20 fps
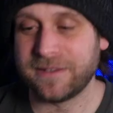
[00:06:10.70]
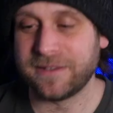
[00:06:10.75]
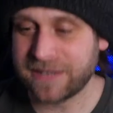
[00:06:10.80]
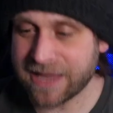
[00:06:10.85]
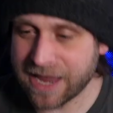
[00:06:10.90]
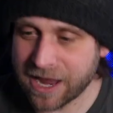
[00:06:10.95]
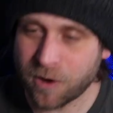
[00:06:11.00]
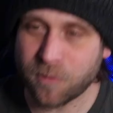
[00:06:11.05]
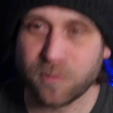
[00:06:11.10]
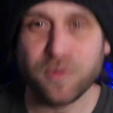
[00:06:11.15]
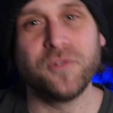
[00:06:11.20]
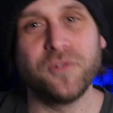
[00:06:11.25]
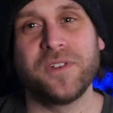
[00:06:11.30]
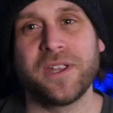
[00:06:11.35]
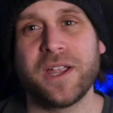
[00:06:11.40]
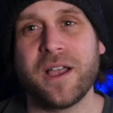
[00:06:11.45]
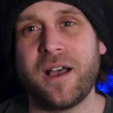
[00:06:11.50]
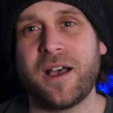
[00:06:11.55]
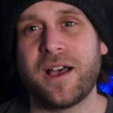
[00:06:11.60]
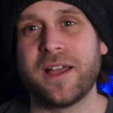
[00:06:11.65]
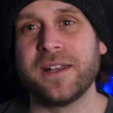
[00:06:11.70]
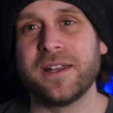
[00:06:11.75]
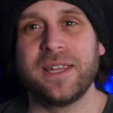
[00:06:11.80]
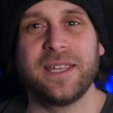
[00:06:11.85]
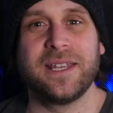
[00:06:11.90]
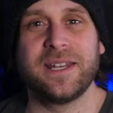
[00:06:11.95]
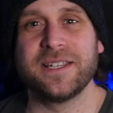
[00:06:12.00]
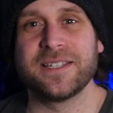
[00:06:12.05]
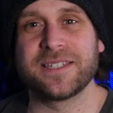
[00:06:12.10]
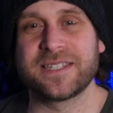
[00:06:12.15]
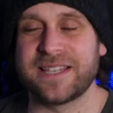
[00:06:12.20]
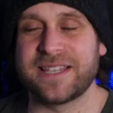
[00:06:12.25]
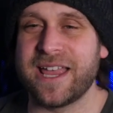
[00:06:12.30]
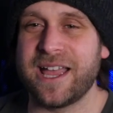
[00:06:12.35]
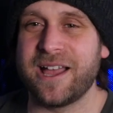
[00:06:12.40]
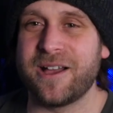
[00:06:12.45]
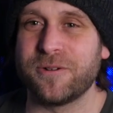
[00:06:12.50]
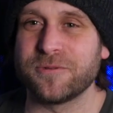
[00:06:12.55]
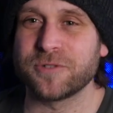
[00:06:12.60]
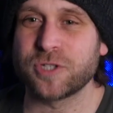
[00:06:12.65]
Now, moving on, it is
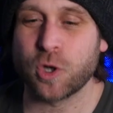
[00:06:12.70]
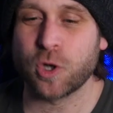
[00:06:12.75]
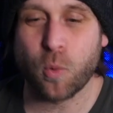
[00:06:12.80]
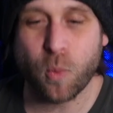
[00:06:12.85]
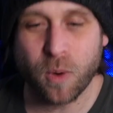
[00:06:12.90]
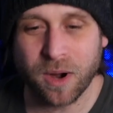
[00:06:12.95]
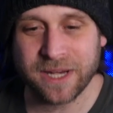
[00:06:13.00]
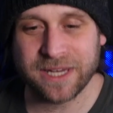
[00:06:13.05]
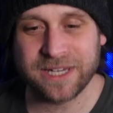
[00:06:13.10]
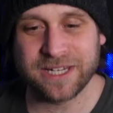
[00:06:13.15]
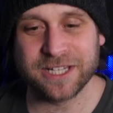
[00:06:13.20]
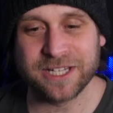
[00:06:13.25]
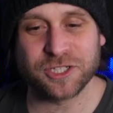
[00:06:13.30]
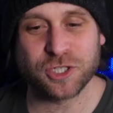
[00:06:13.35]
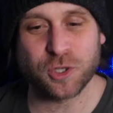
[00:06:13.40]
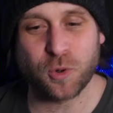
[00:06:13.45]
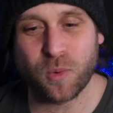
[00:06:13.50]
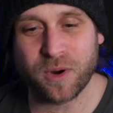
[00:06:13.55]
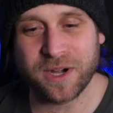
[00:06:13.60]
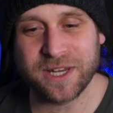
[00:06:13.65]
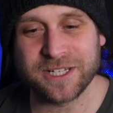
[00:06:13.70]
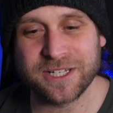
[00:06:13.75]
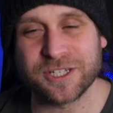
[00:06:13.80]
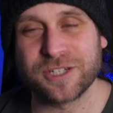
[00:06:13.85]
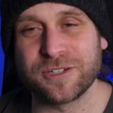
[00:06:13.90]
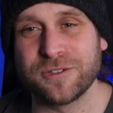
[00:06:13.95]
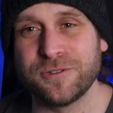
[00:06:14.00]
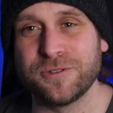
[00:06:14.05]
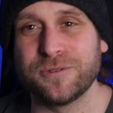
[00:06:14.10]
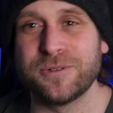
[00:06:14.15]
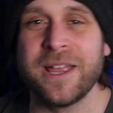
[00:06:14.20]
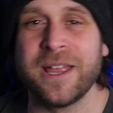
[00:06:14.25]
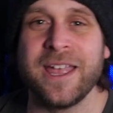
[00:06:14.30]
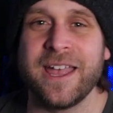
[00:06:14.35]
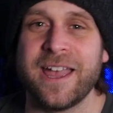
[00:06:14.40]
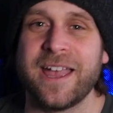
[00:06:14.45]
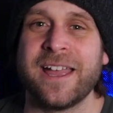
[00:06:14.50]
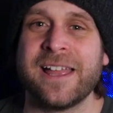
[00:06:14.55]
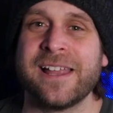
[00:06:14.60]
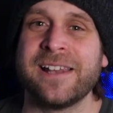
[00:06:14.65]
now 2022
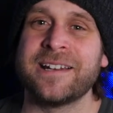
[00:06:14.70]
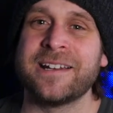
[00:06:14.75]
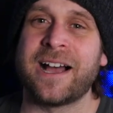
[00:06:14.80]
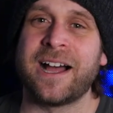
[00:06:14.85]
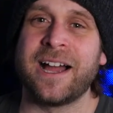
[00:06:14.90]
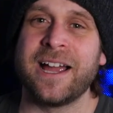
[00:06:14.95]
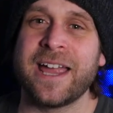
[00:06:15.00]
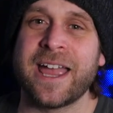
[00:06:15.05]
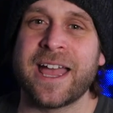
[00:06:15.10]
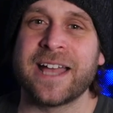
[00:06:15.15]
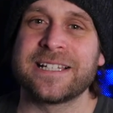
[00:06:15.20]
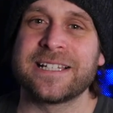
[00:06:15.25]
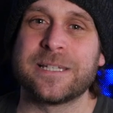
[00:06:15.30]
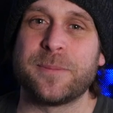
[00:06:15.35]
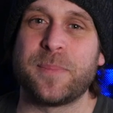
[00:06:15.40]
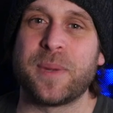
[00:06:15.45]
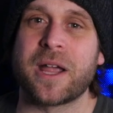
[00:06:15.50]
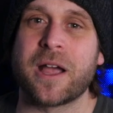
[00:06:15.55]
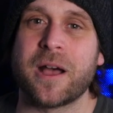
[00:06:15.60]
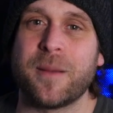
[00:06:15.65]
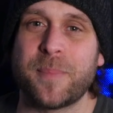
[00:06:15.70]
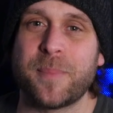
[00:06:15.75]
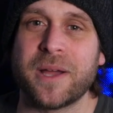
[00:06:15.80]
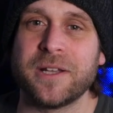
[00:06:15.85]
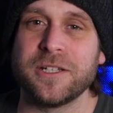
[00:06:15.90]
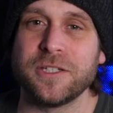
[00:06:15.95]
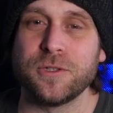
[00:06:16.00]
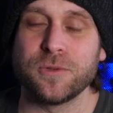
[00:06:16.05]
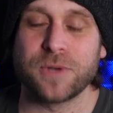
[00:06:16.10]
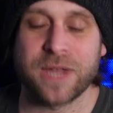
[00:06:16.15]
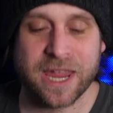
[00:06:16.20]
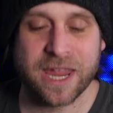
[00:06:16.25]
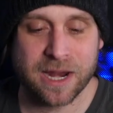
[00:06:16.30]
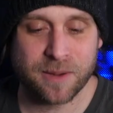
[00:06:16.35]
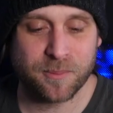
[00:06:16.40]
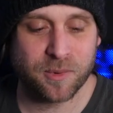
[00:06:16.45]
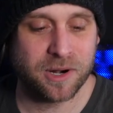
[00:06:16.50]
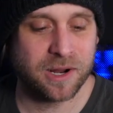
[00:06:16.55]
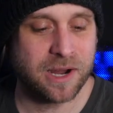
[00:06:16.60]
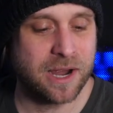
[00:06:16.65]
and I had to pick up a new
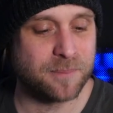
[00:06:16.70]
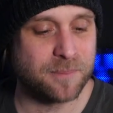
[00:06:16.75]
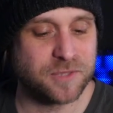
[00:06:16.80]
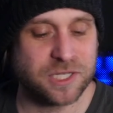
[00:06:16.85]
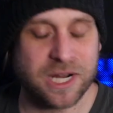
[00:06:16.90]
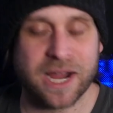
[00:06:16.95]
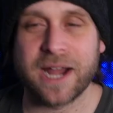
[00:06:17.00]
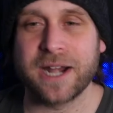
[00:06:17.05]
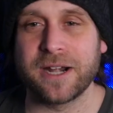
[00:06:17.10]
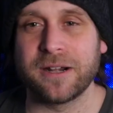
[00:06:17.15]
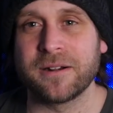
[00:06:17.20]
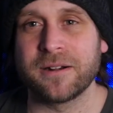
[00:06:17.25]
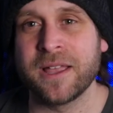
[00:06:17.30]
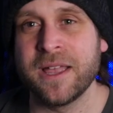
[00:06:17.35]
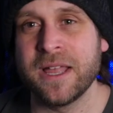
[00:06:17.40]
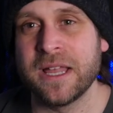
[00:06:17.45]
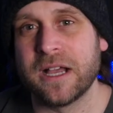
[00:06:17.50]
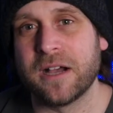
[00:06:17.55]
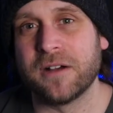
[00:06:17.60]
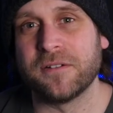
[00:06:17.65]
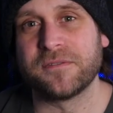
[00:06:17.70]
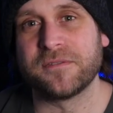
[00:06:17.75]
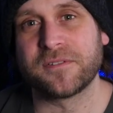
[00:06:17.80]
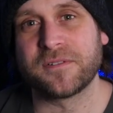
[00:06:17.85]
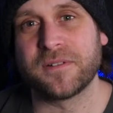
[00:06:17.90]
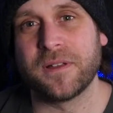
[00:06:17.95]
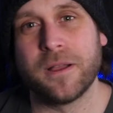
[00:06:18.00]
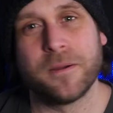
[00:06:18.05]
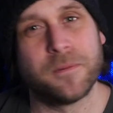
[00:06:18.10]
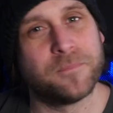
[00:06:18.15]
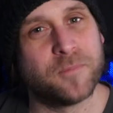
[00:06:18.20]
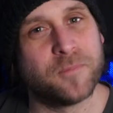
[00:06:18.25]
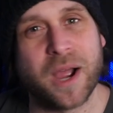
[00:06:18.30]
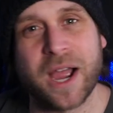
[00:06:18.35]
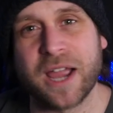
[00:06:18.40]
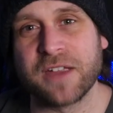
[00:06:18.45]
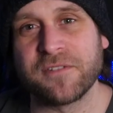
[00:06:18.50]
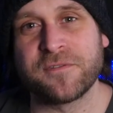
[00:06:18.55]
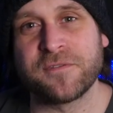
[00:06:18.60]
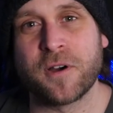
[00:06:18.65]
camera. I'm tired of
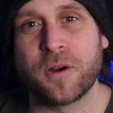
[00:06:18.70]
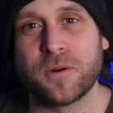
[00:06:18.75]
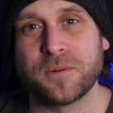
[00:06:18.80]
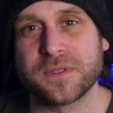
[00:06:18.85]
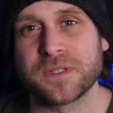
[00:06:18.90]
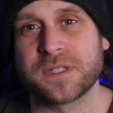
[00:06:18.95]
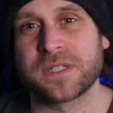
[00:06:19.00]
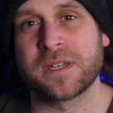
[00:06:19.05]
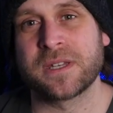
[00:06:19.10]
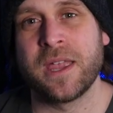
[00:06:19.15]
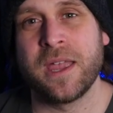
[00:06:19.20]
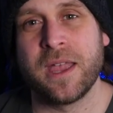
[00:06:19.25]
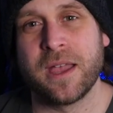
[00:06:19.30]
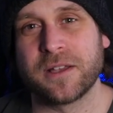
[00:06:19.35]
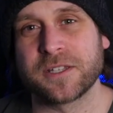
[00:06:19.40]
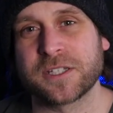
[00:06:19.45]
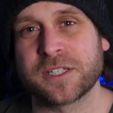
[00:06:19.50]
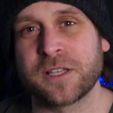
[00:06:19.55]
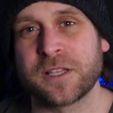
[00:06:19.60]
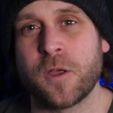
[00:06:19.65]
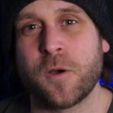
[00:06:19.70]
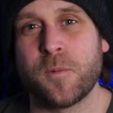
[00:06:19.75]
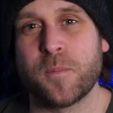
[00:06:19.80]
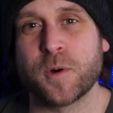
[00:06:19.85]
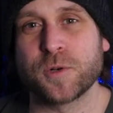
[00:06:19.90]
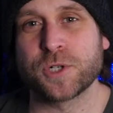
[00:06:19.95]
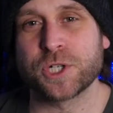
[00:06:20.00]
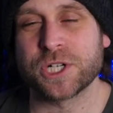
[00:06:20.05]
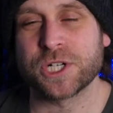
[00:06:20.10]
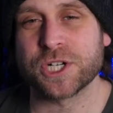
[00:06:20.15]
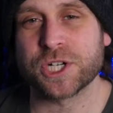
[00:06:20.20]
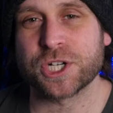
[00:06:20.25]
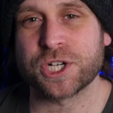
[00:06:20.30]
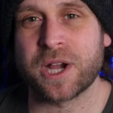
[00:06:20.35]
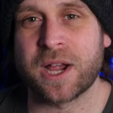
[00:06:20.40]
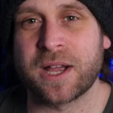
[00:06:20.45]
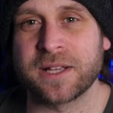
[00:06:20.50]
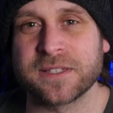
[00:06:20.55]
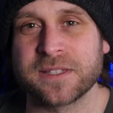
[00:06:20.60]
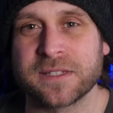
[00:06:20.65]
iPhones, slow motion
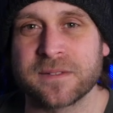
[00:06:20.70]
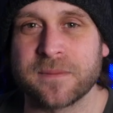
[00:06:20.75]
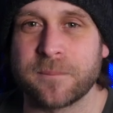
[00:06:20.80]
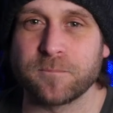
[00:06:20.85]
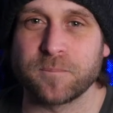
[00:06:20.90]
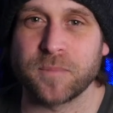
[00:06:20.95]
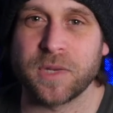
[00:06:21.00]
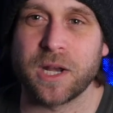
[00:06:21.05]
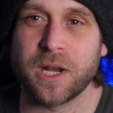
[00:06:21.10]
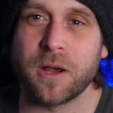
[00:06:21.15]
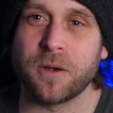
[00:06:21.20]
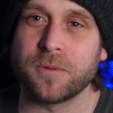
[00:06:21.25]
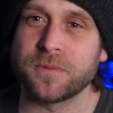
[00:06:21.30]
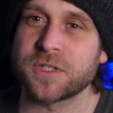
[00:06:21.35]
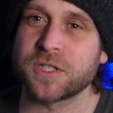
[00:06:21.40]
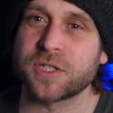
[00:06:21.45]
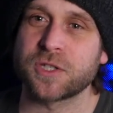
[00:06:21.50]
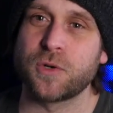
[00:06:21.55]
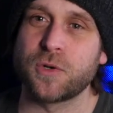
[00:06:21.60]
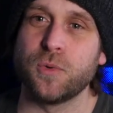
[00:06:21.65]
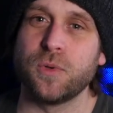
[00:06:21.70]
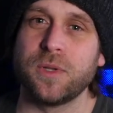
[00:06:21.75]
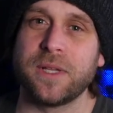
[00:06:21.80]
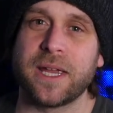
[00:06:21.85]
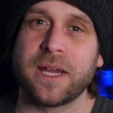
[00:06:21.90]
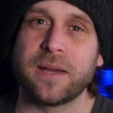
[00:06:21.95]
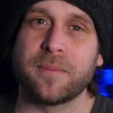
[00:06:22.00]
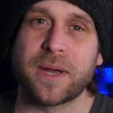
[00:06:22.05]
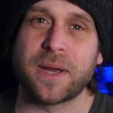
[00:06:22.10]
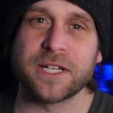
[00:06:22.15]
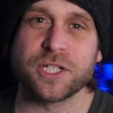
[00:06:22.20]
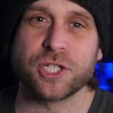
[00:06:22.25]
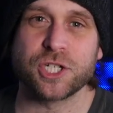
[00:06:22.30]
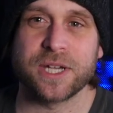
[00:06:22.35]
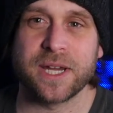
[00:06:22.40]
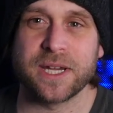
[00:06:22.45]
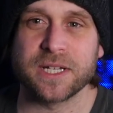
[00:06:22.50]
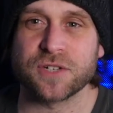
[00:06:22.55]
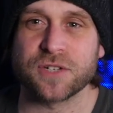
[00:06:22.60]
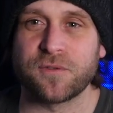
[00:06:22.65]
shots, you know, schooling my
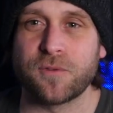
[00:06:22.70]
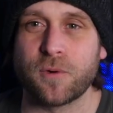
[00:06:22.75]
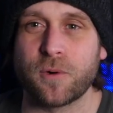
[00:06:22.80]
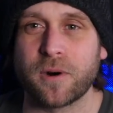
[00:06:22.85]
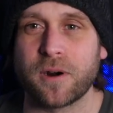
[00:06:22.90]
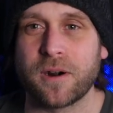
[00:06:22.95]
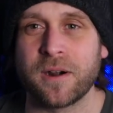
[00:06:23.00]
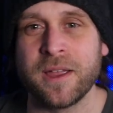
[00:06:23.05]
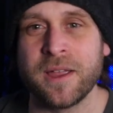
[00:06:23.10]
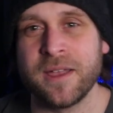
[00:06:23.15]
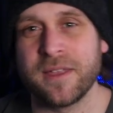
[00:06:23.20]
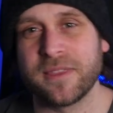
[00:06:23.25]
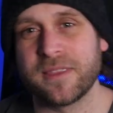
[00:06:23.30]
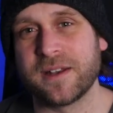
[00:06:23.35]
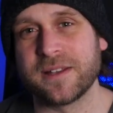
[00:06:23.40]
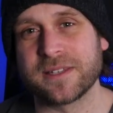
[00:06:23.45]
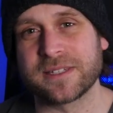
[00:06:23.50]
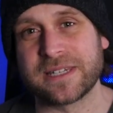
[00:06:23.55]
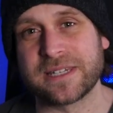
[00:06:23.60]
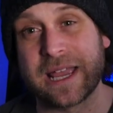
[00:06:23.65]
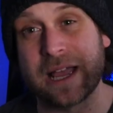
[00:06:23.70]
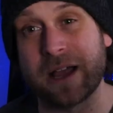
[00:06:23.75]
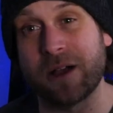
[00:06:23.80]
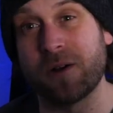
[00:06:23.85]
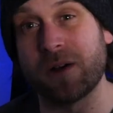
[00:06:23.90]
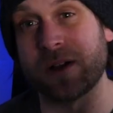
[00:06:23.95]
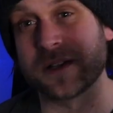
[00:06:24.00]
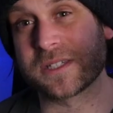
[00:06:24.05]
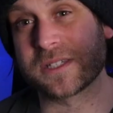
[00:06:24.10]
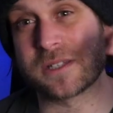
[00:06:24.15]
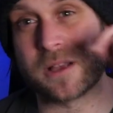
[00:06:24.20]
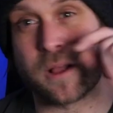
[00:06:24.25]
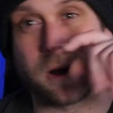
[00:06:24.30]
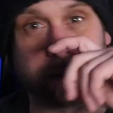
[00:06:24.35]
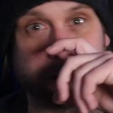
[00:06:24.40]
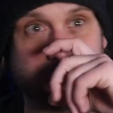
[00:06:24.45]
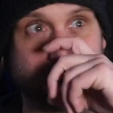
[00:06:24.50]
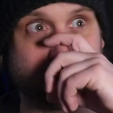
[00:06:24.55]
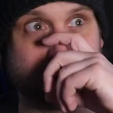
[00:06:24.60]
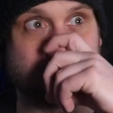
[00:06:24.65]
GH4 that is now a
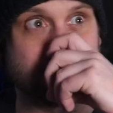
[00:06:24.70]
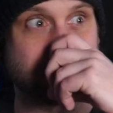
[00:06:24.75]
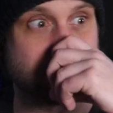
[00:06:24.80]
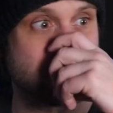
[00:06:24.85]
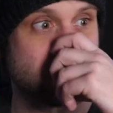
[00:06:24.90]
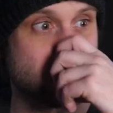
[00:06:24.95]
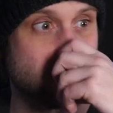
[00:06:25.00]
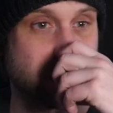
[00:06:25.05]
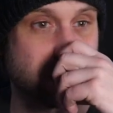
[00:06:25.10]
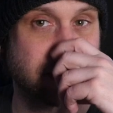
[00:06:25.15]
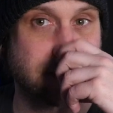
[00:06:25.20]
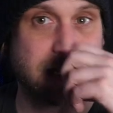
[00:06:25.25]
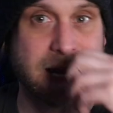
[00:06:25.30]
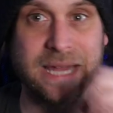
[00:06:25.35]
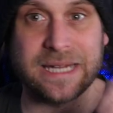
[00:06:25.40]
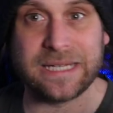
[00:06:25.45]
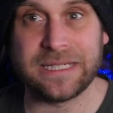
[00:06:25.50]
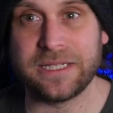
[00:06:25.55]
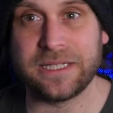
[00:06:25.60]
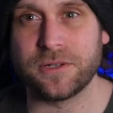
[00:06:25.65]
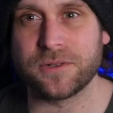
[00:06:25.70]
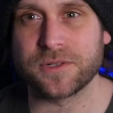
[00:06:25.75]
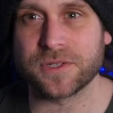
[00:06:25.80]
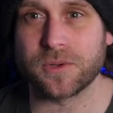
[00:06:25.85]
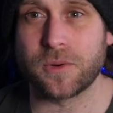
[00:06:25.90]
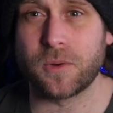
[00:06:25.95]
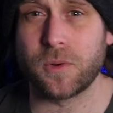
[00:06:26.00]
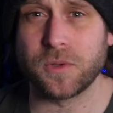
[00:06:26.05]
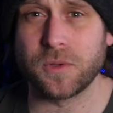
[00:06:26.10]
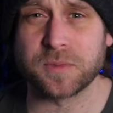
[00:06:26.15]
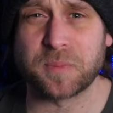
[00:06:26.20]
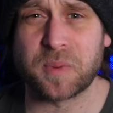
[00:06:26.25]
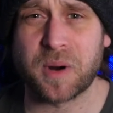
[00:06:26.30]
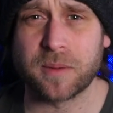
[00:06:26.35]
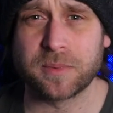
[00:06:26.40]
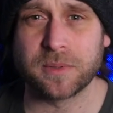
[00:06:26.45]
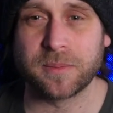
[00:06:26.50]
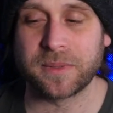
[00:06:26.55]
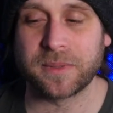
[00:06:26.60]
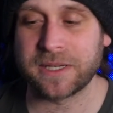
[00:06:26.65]
solid, what, nine years old
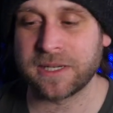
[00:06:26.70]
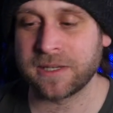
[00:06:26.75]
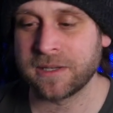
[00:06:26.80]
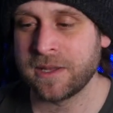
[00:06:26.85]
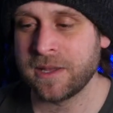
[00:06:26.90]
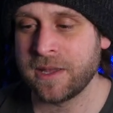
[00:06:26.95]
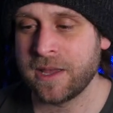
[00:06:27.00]
probably.